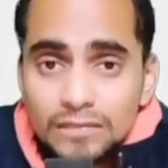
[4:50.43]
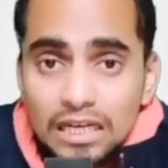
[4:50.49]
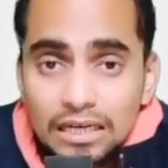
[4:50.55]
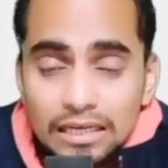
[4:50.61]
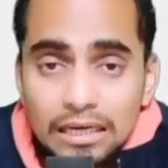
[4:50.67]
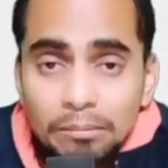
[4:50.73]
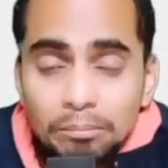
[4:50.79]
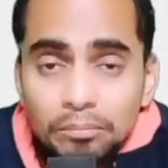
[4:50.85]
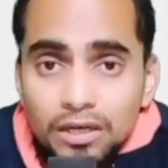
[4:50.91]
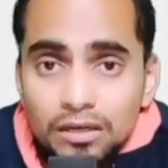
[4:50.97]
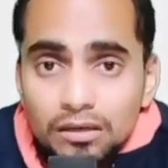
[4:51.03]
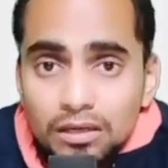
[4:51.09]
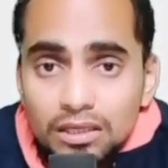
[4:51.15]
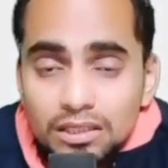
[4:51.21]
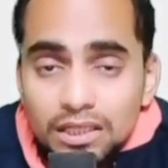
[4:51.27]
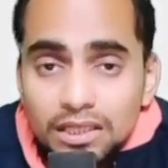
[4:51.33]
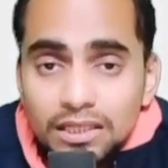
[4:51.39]

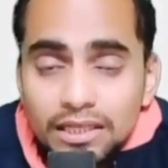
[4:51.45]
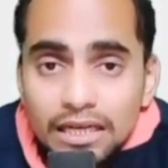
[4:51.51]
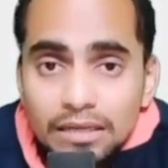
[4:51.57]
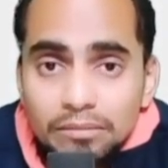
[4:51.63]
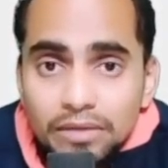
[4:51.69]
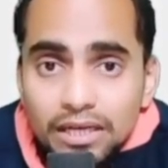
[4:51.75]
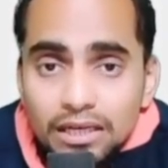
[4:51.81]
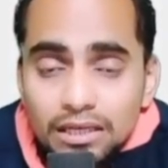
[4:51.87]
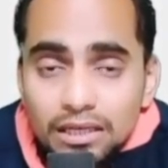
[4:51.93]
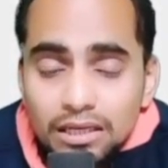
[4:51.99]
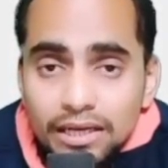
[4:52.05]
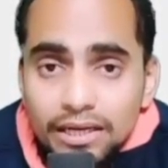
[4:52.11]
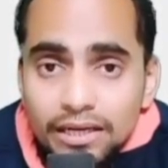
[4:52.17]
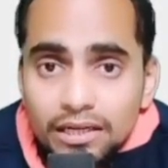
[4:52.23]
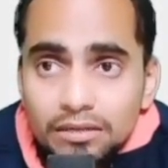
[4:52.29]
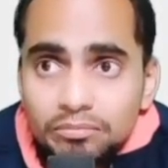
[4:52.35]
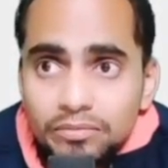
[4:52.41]
runtime
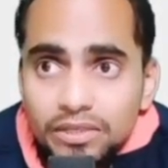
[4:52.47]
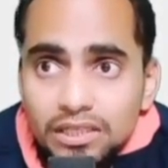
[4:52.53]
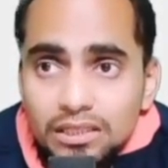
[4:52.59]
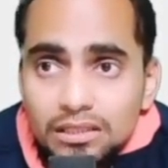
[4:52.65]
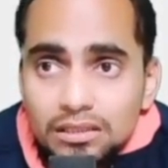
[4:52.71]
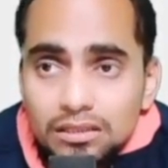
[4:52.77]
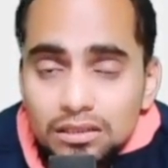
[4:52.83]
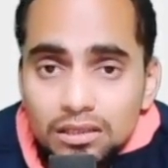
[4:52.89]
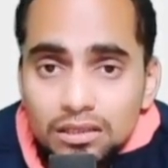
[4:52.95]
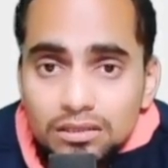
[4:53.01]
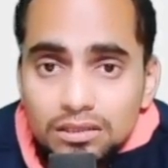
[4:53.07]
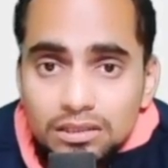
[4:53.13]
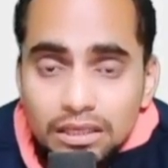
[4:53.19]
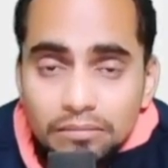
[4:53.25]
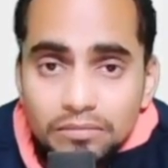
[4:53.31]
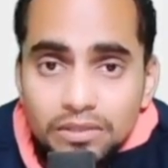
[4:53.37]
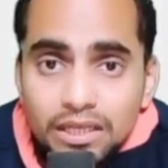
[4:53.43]
error, means
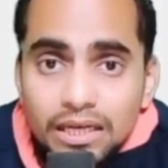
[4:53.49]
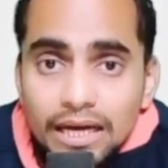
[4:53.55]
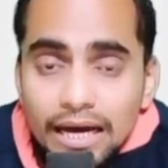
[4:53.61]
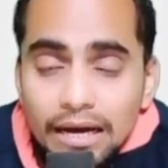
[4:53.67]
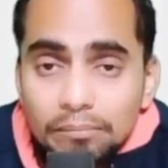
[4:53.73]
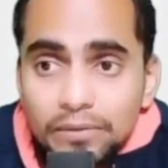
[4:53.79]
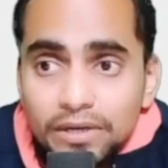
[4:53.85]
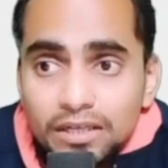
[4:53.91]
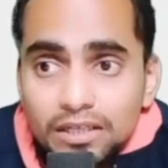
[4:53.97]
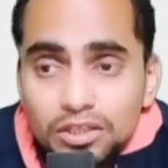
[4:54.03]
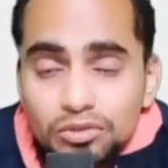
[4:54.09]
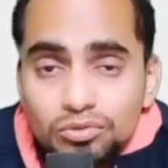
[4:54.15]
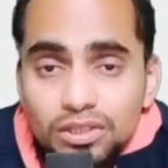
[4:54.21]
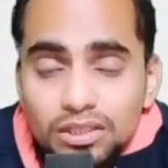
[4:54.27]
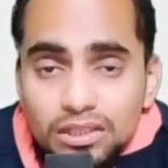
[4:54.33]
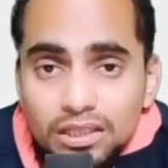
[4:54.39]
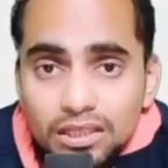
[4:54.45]
something happened
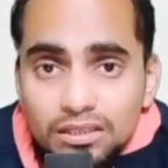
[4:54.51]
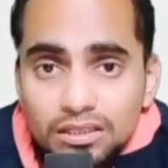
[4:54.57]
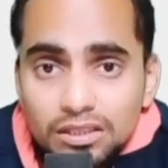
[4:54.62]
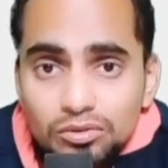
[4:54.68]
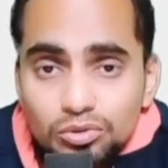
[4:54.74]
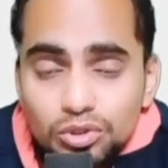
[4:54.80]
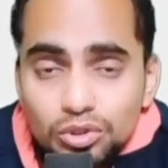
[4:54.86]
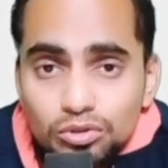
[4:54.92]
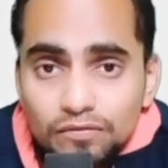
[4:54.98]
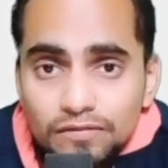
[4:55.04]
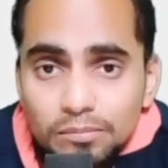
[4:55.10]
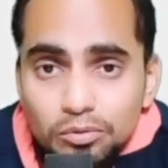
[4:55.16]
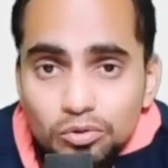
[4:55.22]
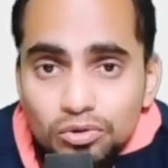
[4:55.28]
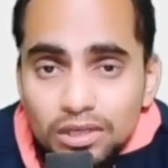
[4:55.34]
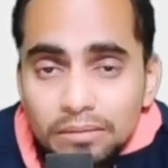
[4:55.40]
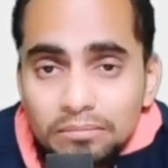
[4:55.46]
during the execution of the
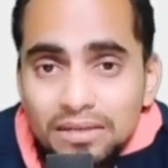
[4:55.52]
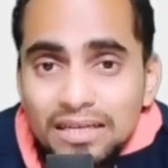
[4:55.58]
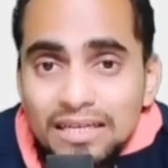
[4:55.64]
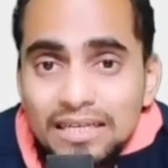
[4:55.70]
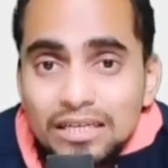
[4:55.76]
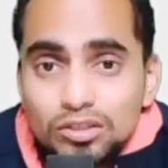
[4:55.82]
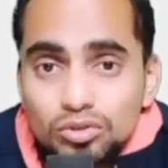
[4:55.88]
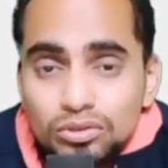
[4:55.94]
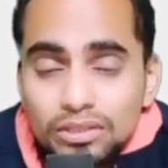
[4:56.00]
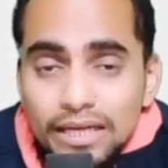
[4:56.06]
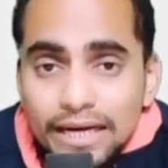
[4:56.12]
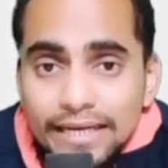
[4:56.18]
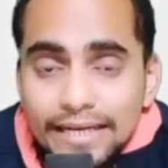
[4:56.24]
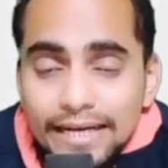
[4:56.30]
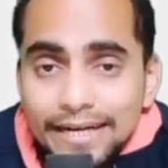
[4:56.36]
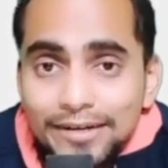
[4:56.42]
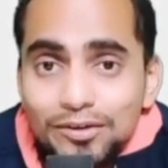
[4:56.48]
program, so
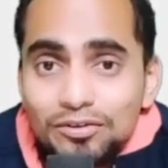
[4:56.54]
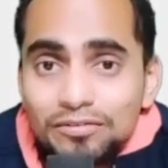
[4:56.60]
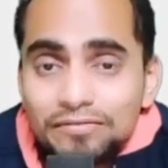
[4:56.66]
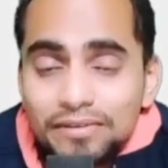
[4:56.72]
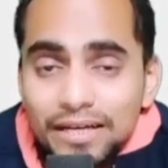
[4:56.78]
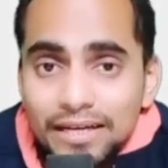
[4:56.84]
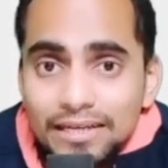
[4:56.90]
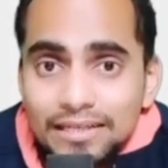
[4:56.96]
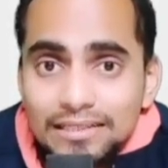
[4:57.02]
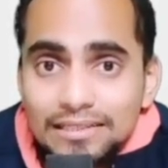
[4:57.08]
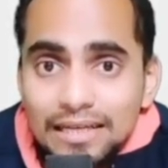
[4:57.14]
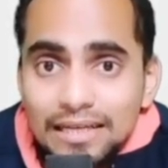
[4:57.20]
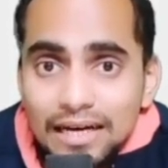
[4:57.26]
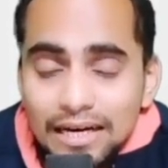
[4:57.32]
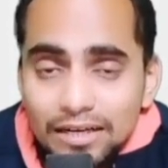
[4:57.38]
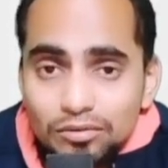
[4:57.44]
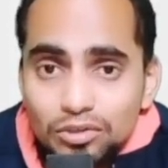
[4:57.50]
that kind of errors
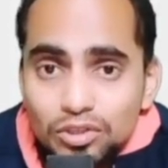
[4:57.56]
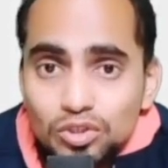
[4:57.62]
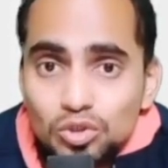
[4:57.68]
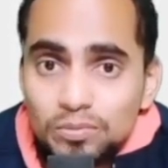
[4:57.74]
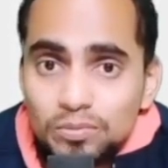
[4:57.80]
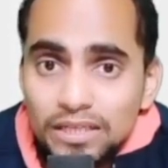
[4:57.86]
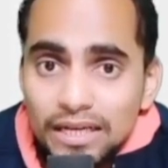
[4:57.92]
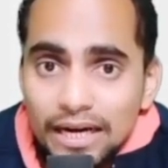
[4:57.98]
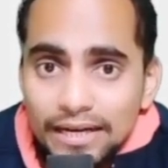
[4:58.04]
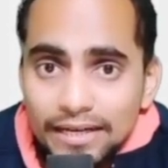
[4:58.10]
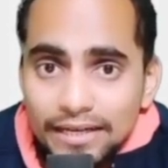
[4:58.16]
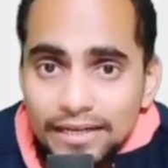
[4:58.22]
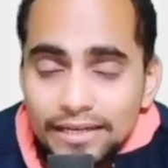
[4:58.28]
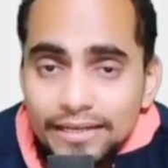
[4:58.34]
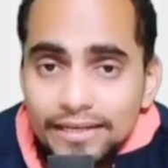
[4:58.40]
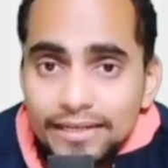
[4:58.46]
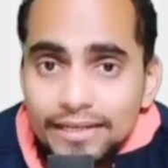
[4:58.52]
are going to be
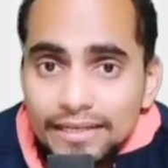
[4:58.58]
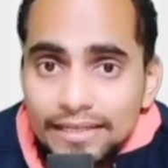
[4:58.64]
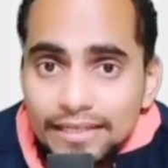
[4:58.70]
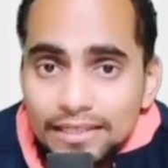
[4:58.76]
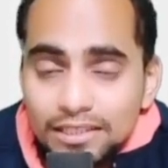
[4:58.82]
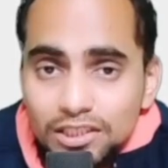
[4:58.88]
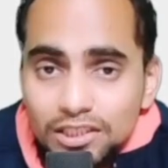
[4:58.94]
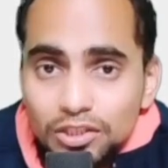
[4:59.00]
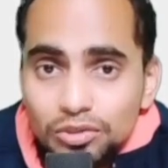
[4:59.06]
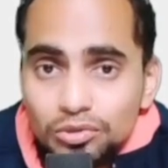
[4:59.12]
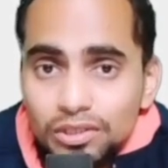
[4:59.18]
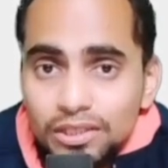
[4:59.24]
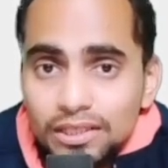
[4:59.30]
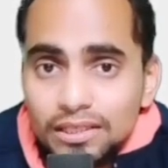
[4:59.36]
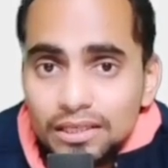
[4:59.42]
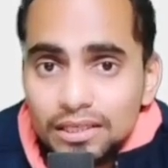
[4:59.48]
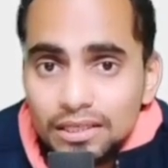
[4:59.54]
handled
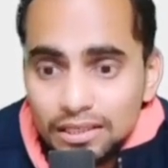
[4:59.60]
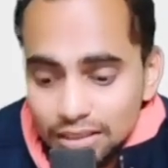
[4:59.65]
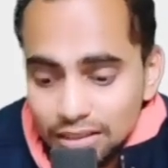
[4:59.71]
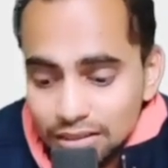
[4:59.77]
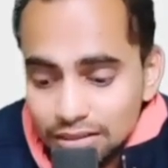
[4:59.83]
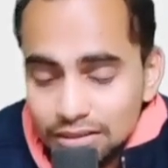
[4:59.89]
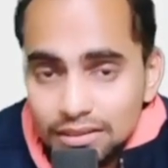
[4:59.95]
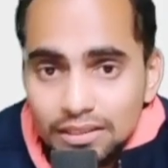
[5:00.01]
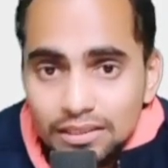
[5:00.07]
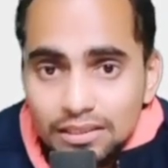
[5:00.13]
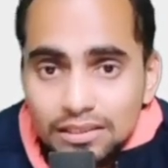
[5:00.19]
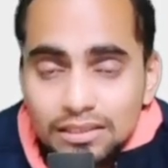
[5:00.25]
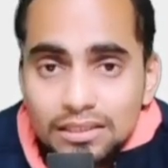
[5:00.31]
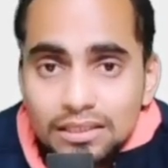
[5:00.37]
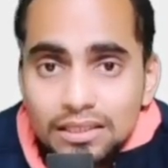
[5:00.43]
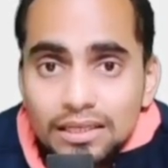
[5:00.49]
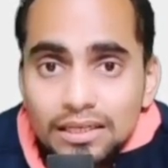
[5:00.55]
during
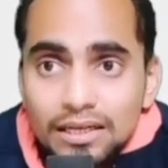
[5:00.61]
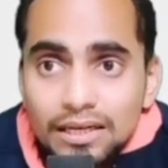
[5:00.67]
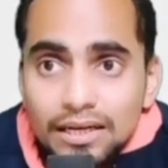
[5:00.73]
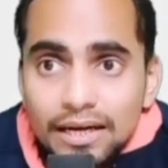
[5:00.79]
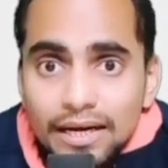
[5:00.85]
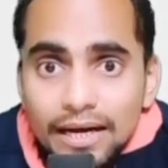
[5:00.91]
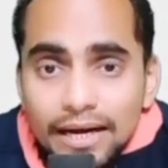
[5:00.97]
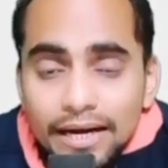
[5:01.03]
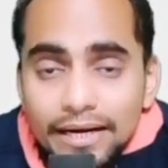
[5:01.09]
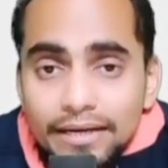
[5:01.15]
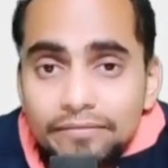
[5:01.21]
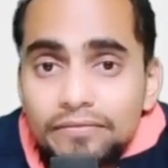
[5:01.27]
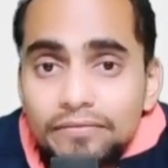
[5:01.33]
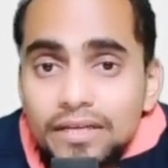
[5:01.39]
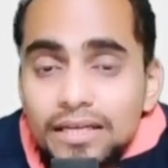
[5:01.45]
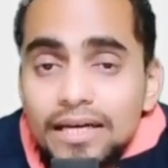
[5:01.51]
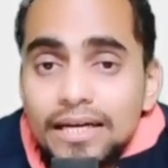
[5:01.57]
this and
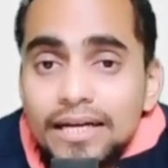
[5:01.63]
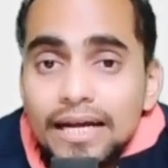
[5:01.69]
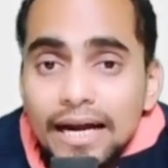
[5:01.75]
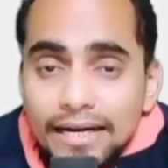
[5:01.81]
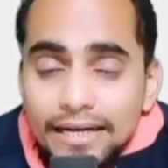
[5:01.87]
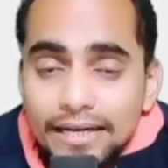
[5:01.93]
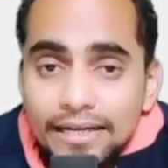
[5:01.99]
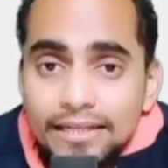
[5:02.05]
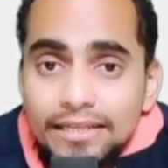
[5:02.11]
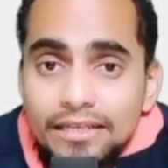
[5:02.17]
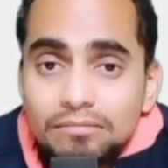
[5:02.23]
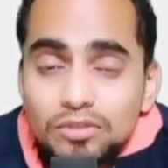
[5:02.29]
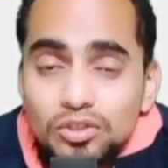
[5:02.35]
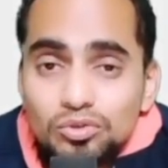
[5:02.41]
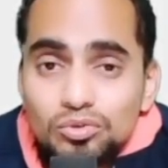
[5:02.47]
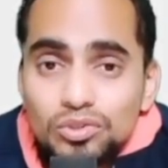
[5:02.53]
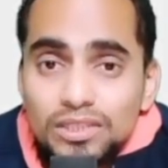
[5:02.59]
we can handle them
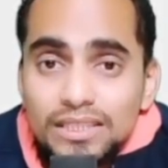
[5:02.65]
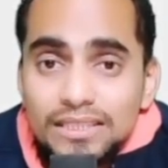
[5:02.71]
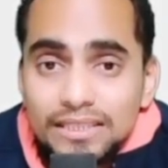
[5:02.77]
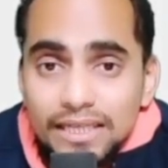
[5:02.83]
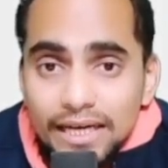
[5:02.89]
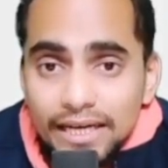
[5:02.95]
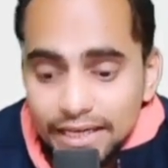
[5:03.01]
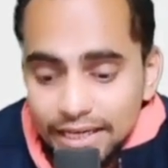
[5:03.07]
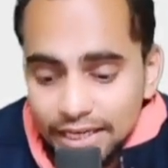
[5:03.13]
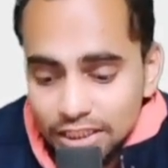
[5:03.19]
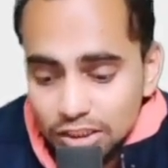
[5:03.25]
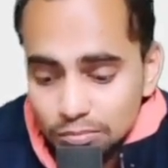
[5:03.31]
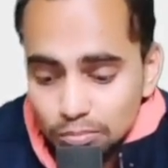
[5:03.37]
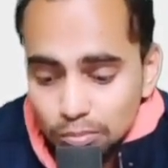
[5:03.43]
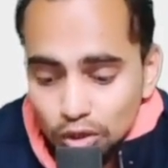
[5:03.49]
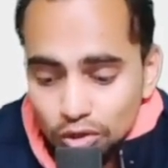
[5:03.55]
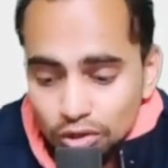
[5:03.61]
using try
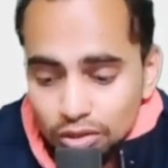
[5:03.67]
catch block.